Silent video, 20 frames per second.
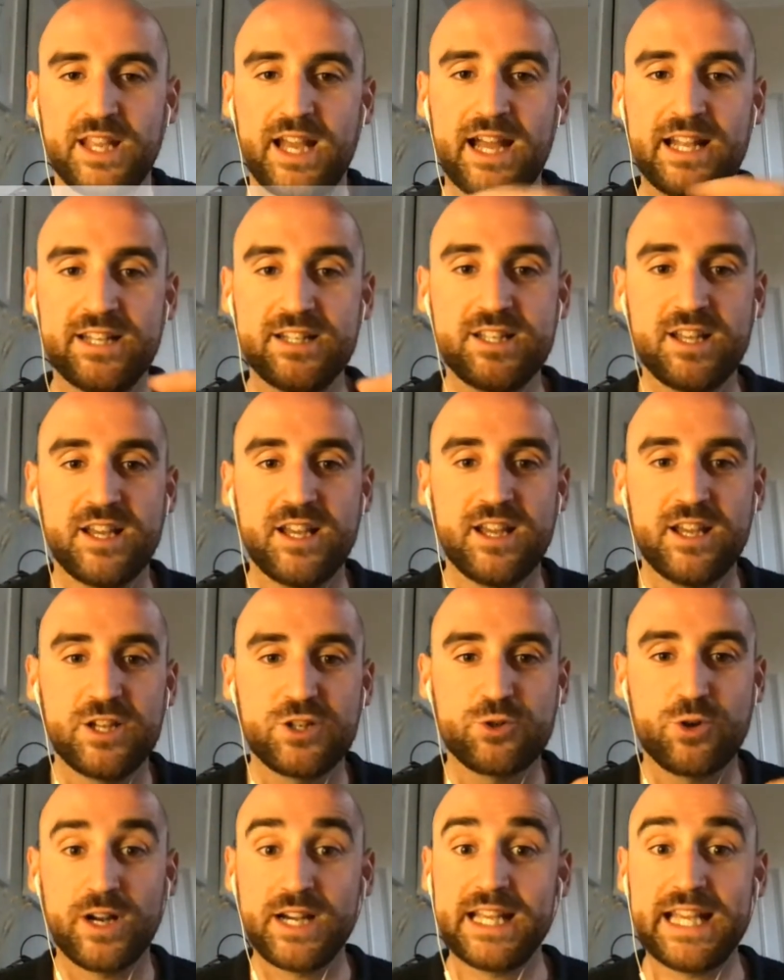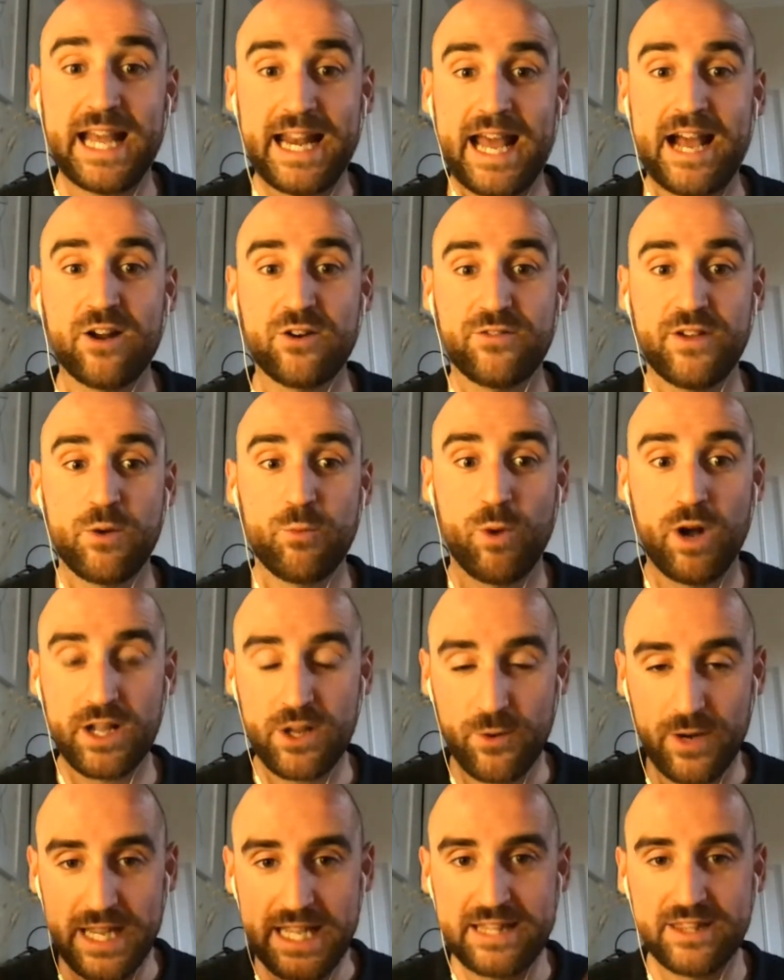And trying to get out of it while
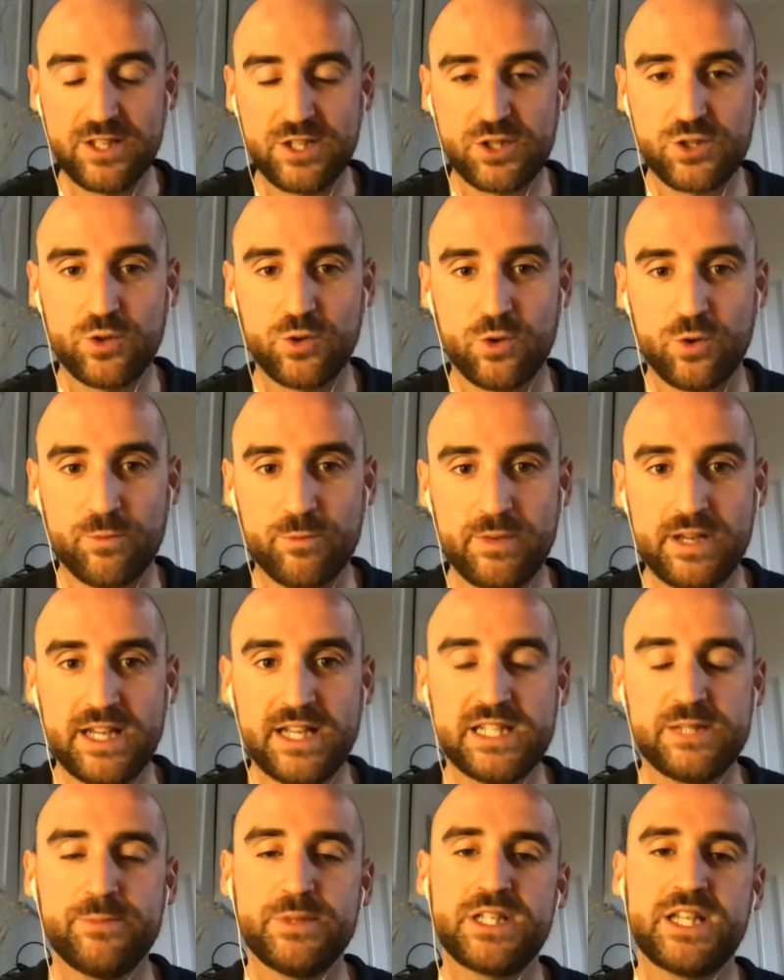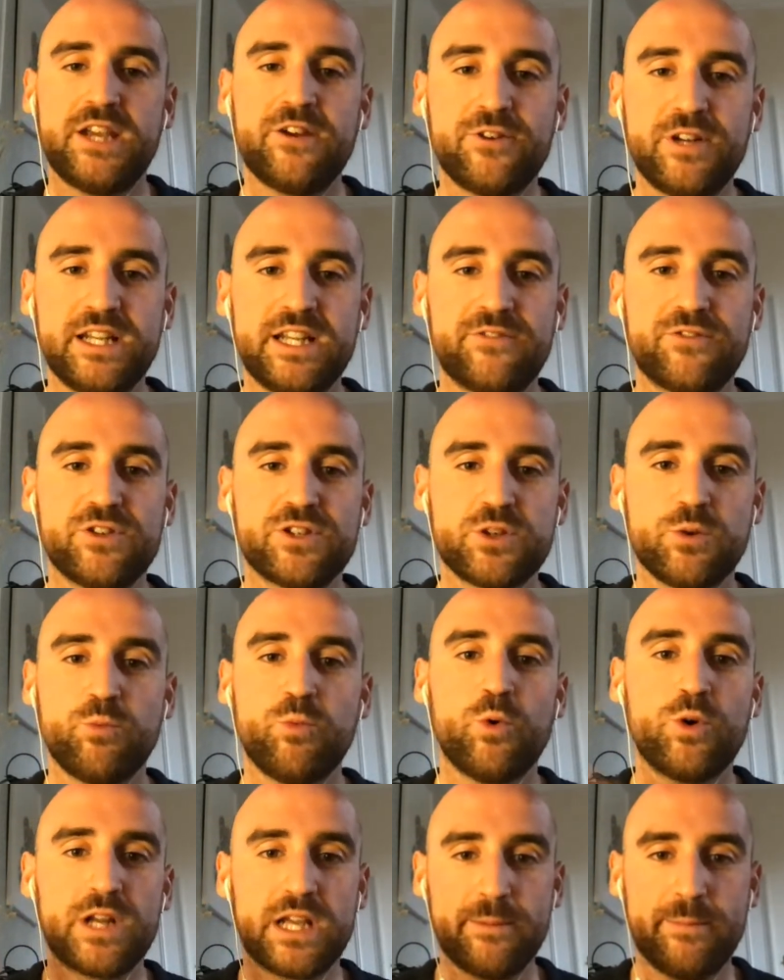you're in the storm is materially different to
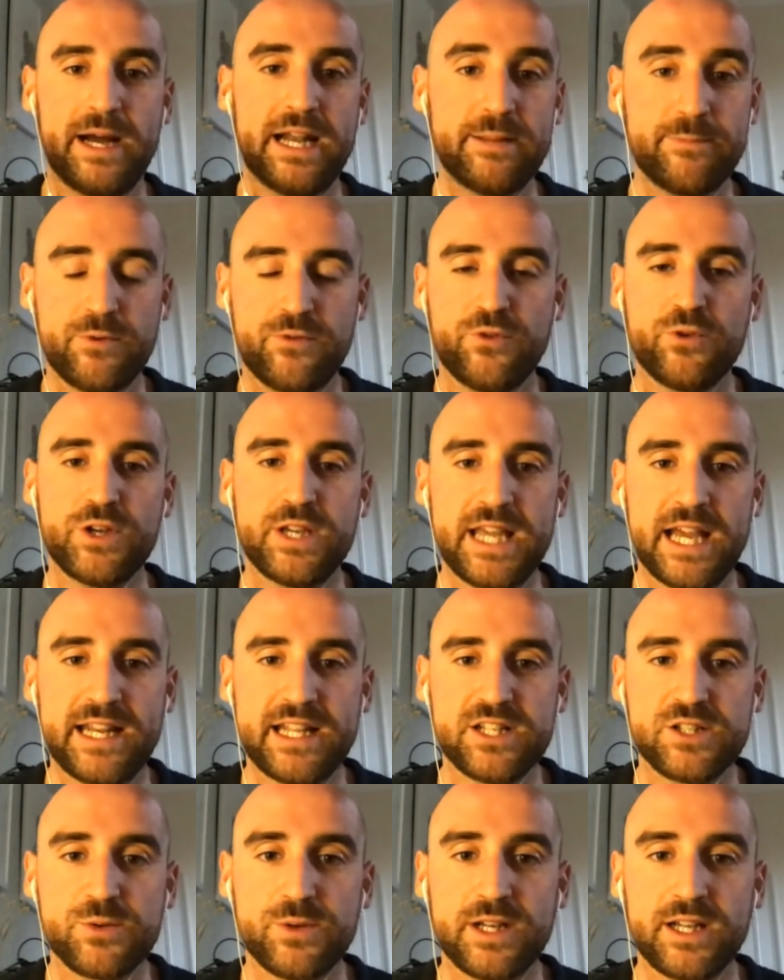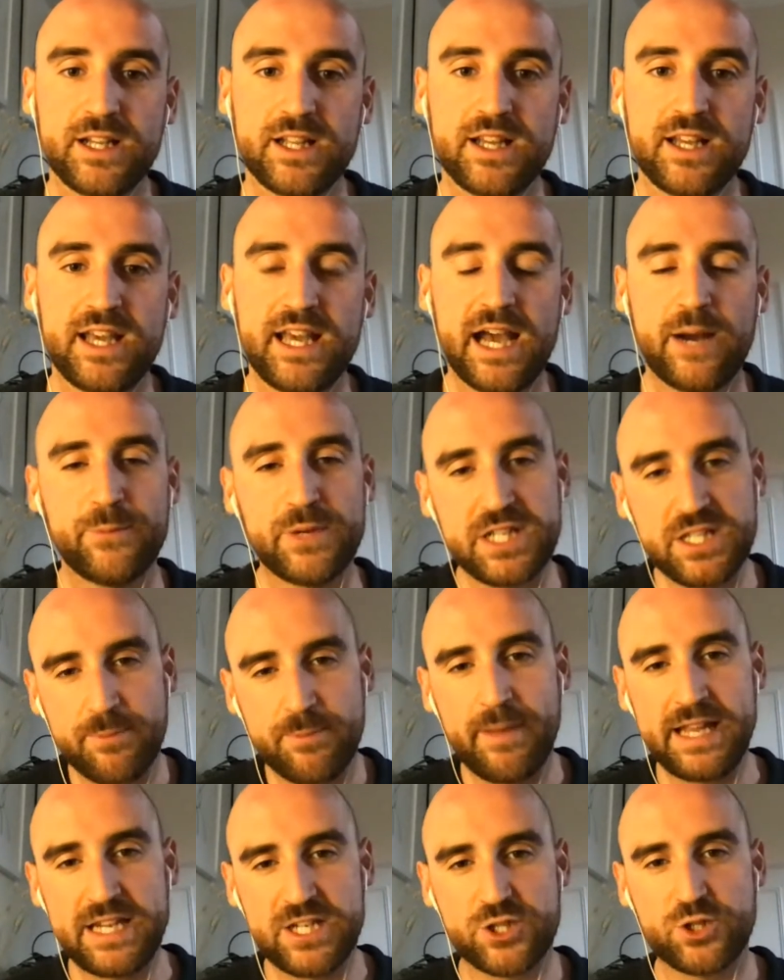warning about it before you get into it. And we need to
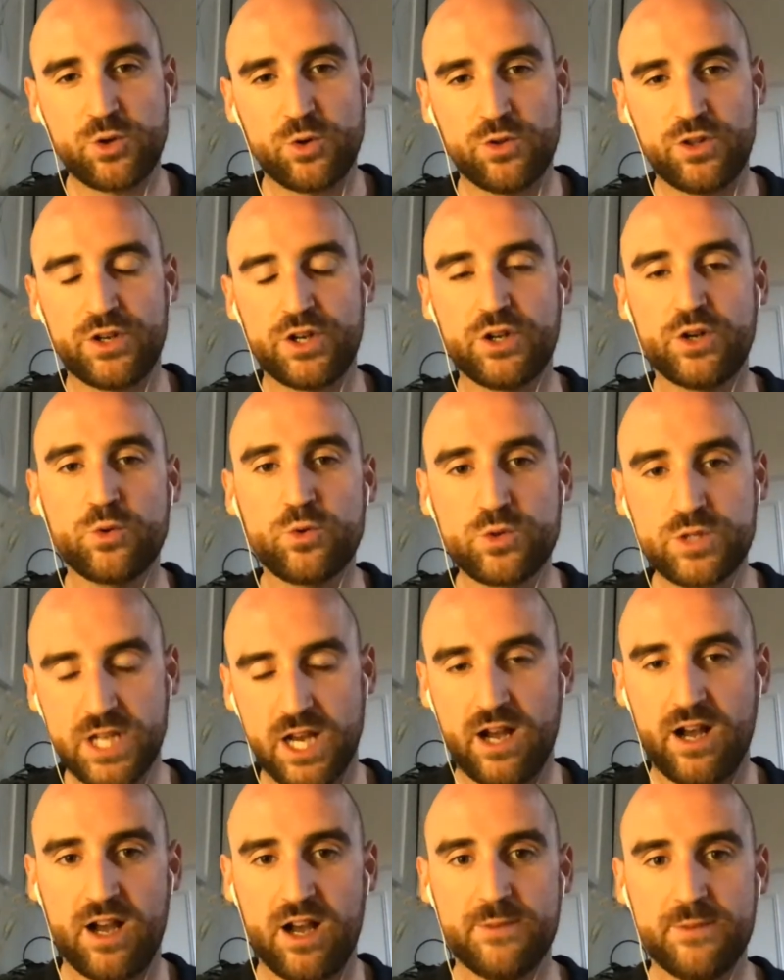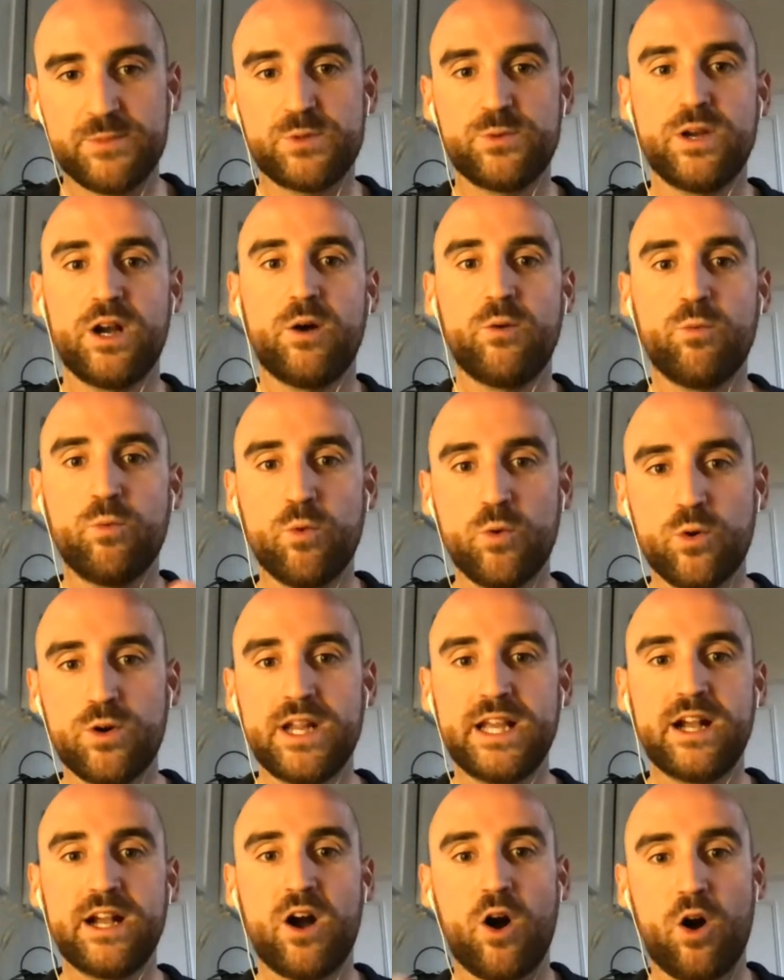make sure that at all times we are
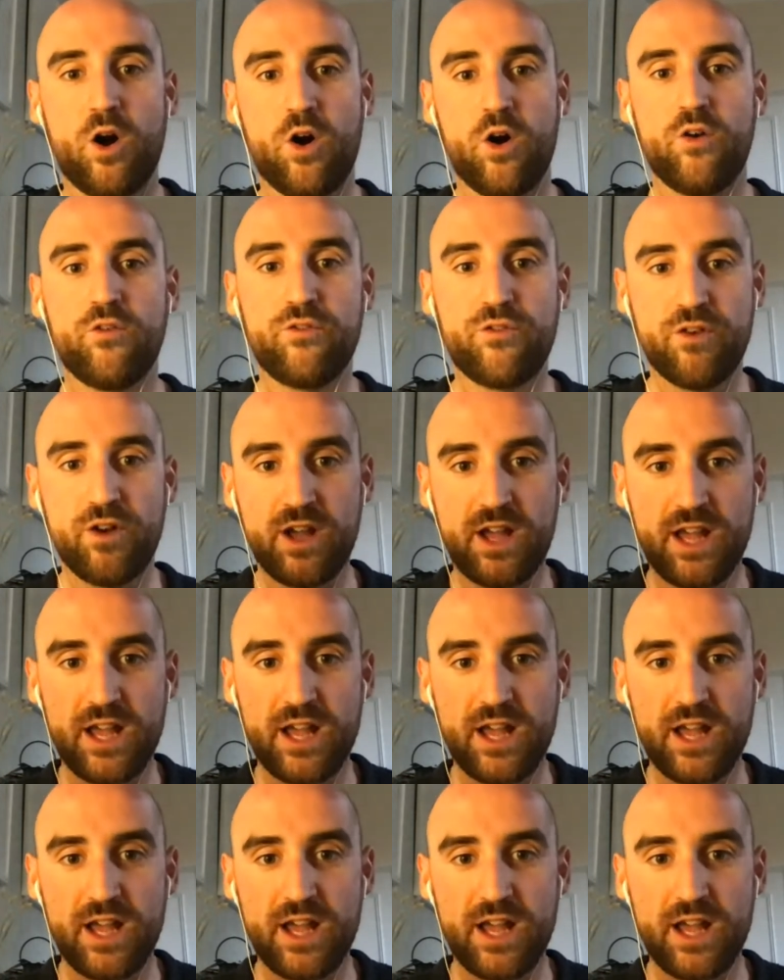warning of